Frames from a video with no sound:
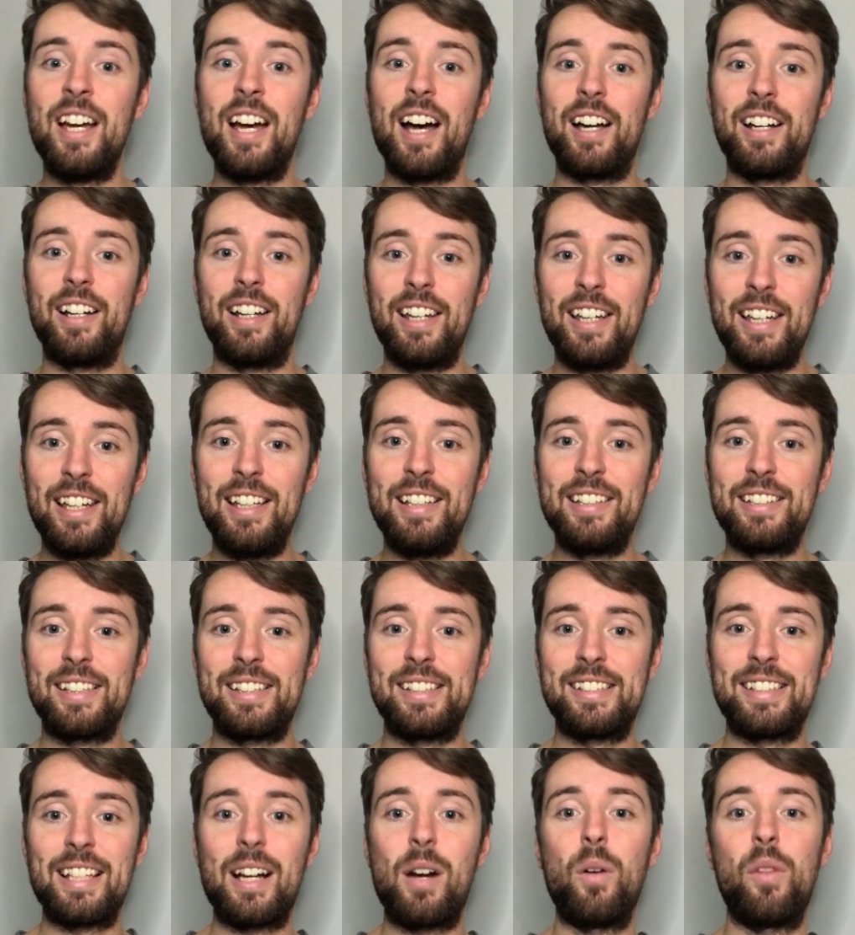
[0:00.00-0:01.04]
and it is
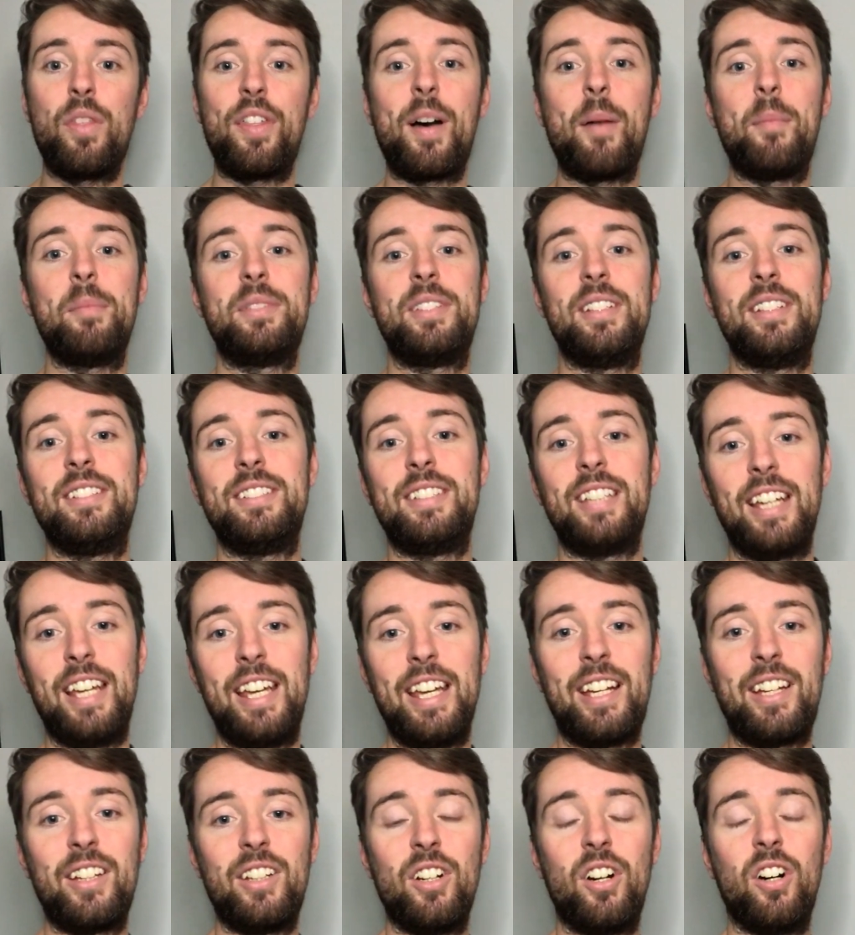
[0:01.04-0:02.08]
Southampton
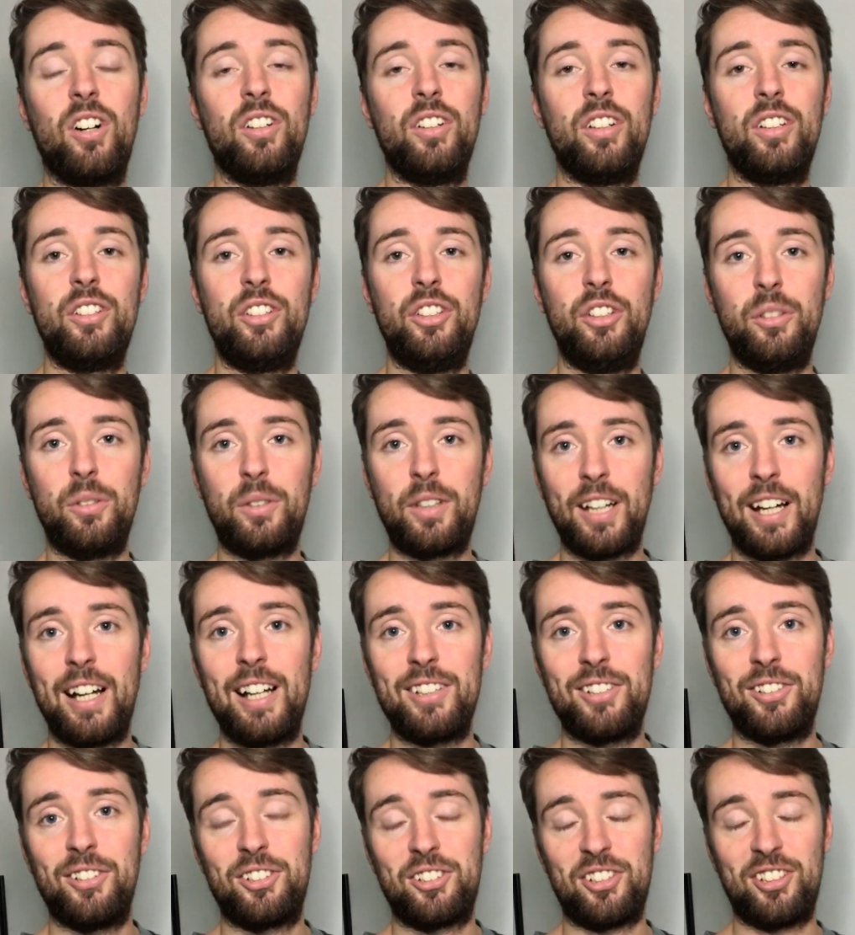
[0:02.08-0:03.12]
taking on
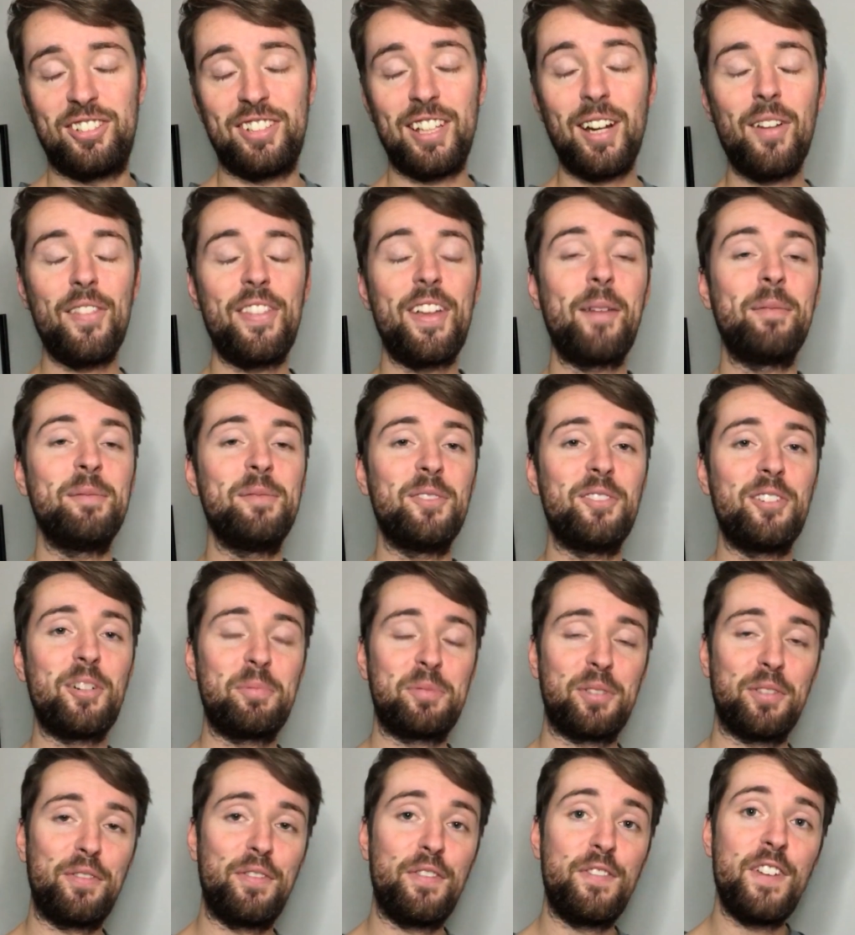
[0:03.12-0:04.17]
Newcastle. So Southampton are up
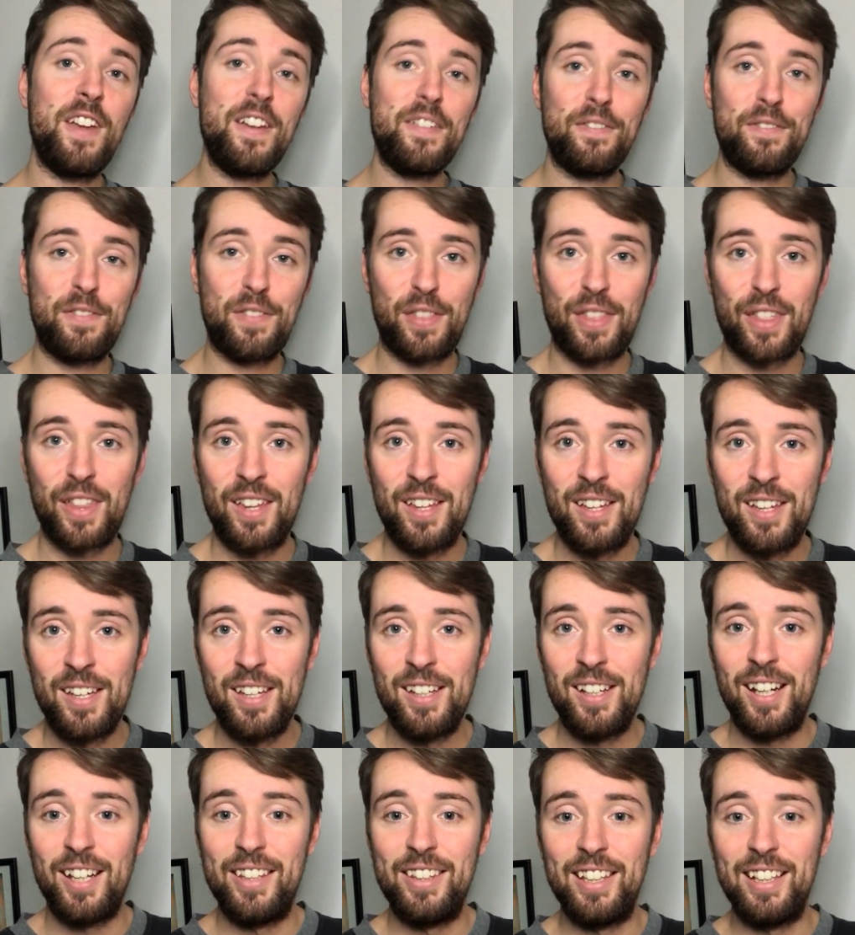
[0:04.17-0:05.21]
to 5th
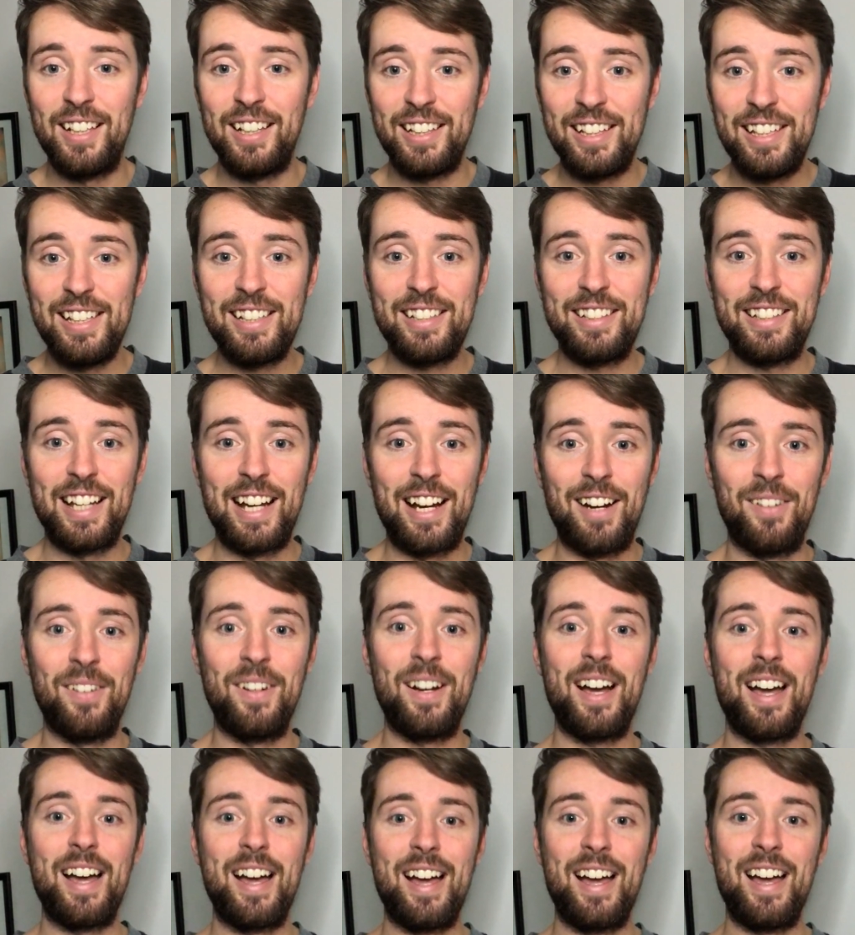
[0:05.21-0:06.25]
in the league now.
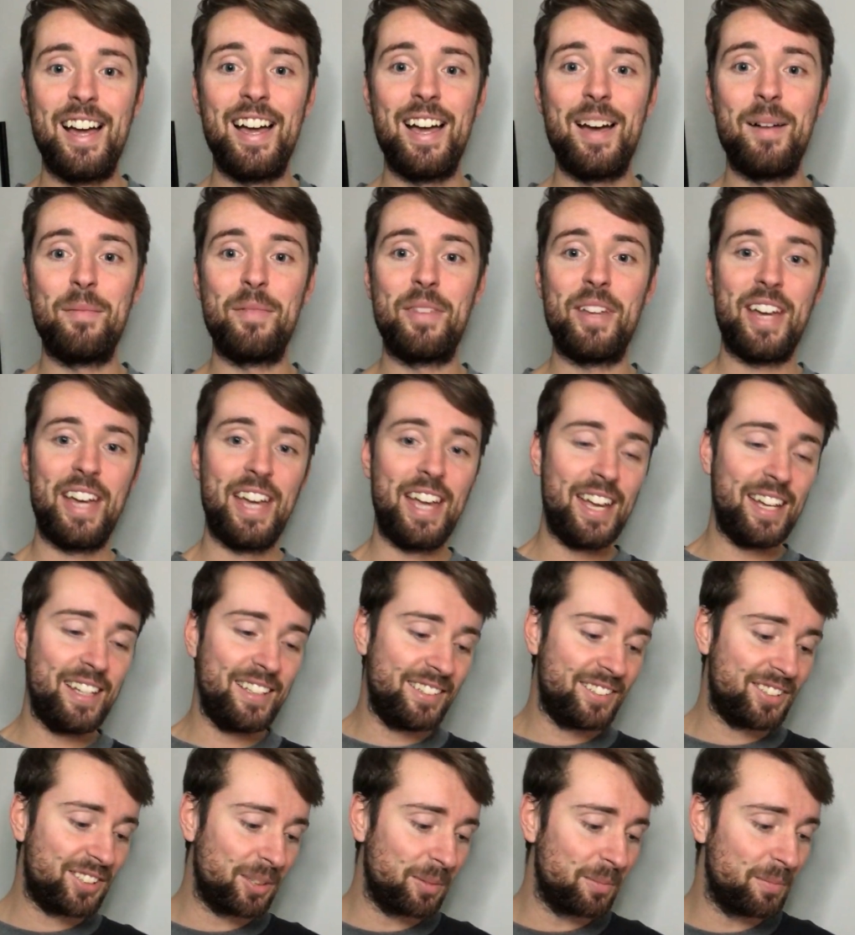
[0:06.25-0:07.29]
They're
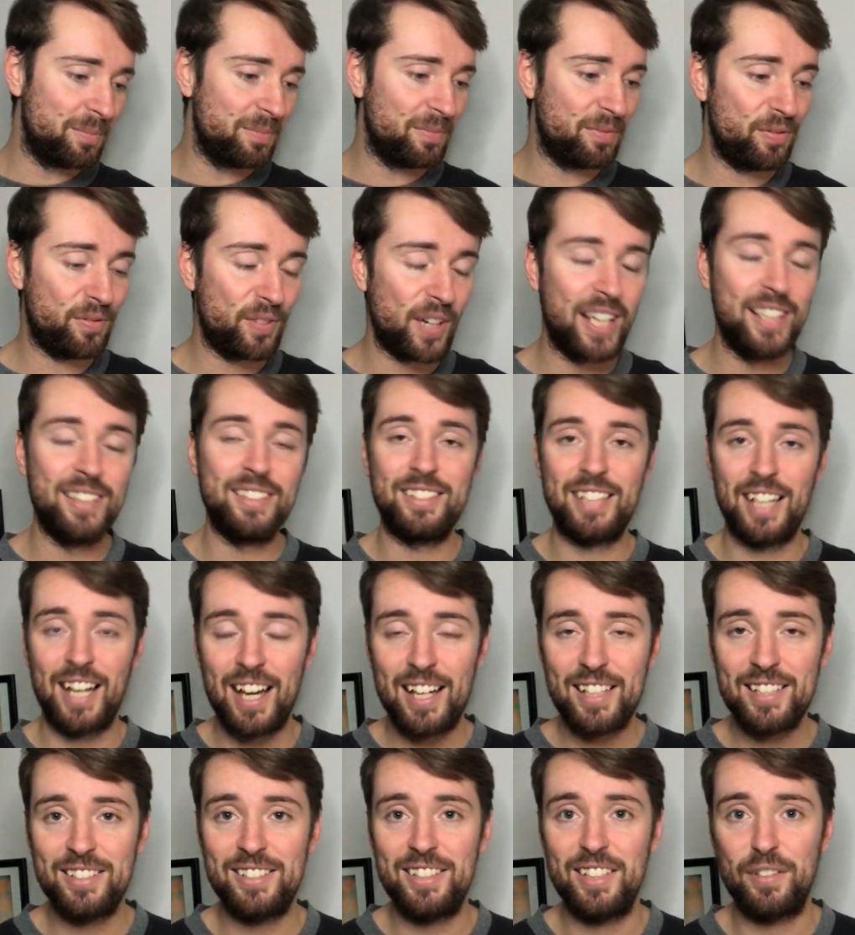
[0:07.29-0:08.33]
hitting some
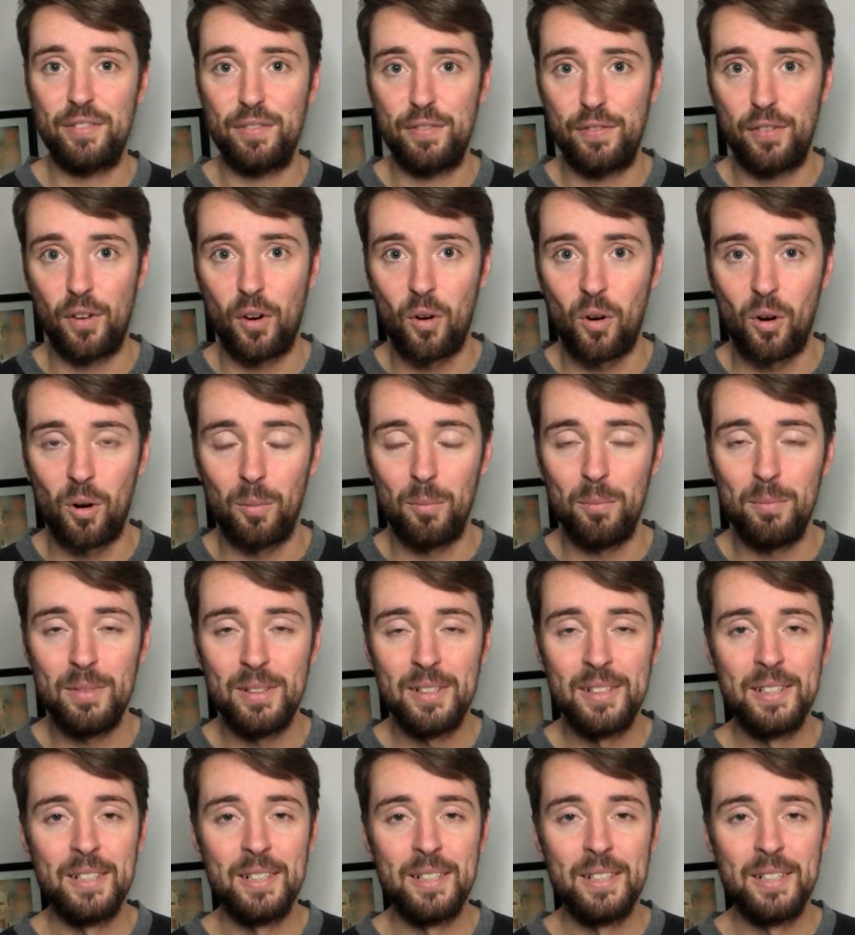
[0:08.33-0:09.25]
fantastic form.